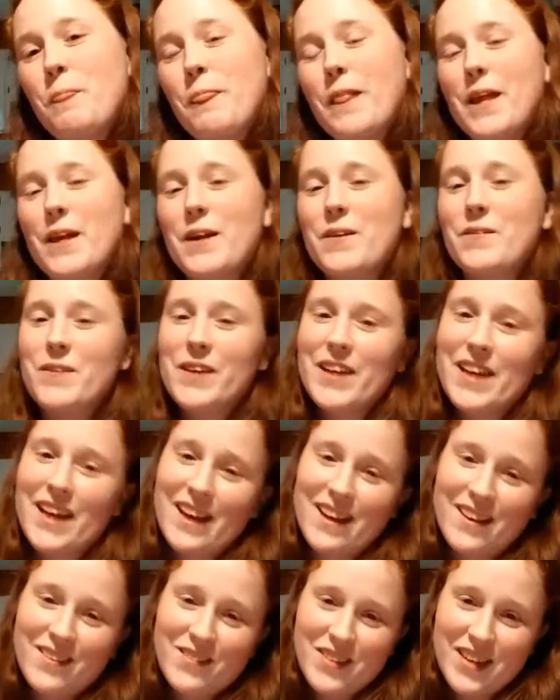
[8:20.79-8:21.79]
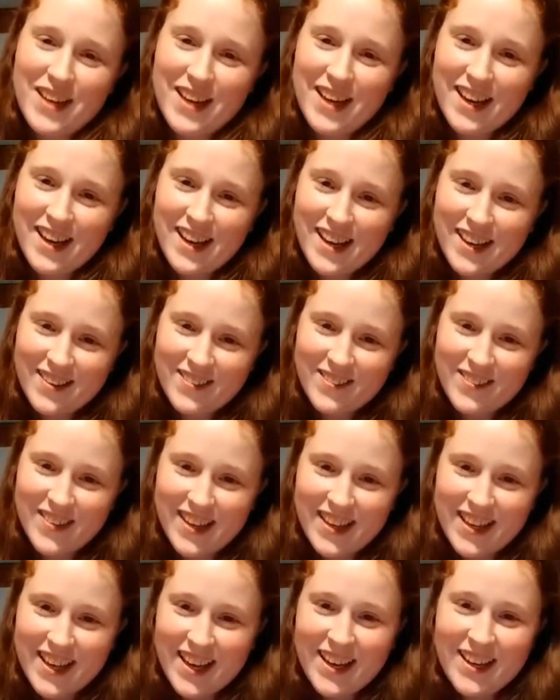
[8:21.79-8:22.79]
we can't
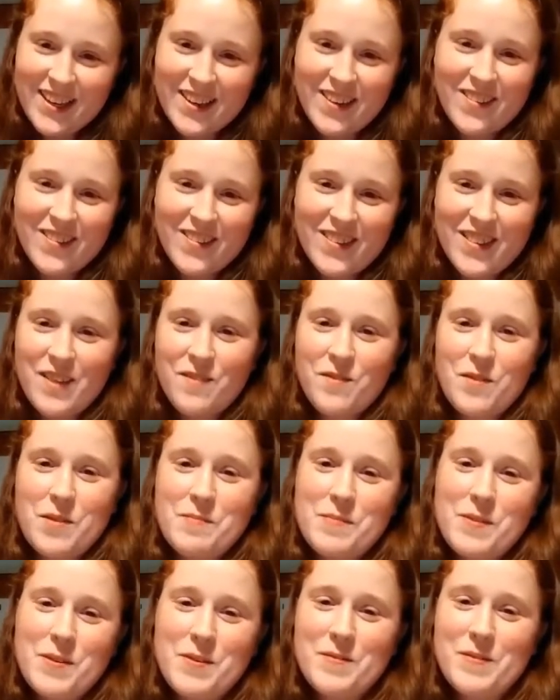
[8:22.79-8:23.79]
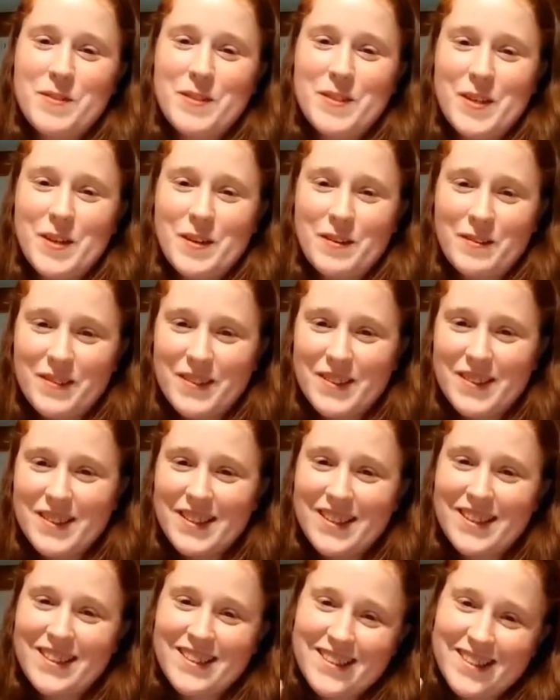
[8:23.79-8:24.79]
go with every beautiful dog we
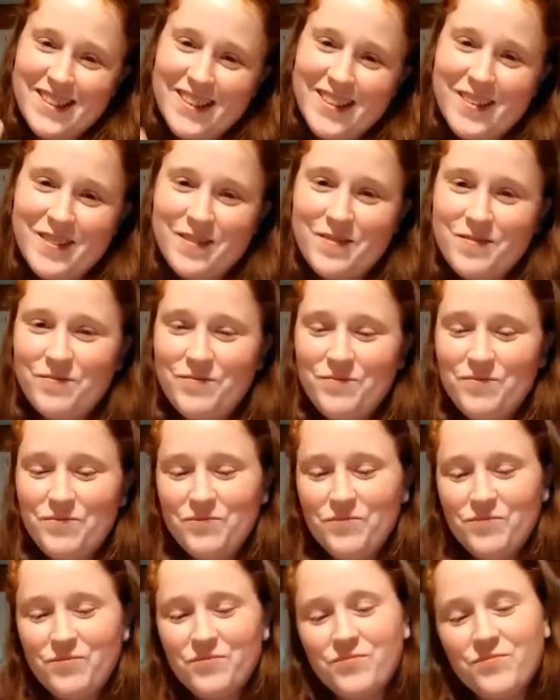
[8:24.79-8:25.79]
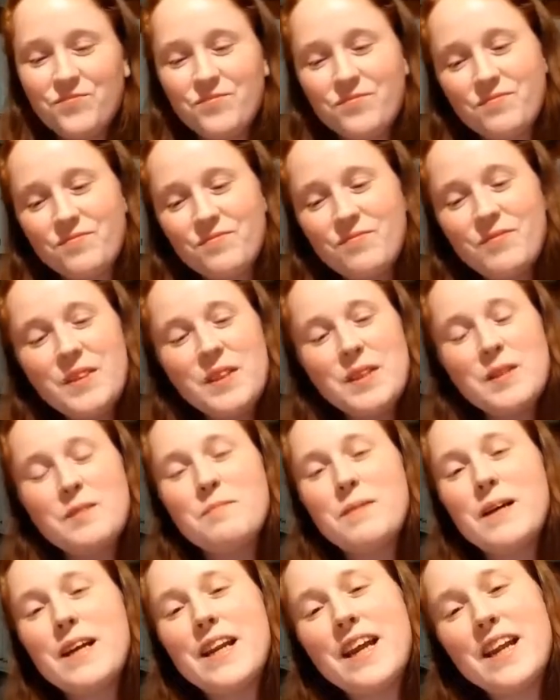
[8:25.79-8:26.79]
see. So,
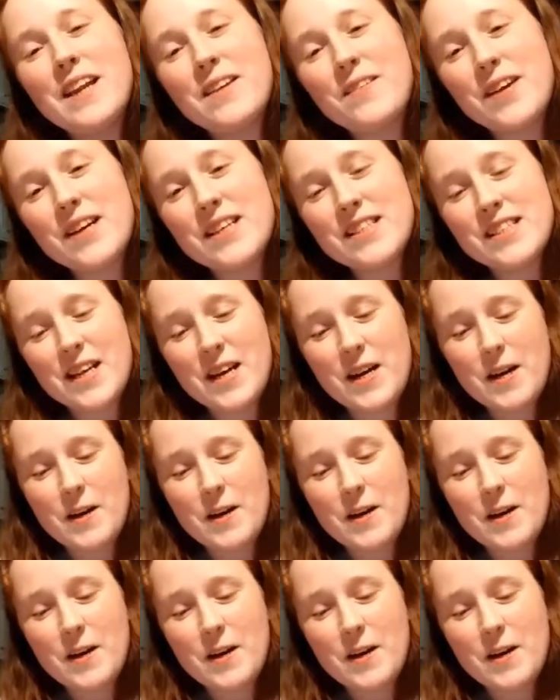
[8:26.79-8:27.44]
but anyways,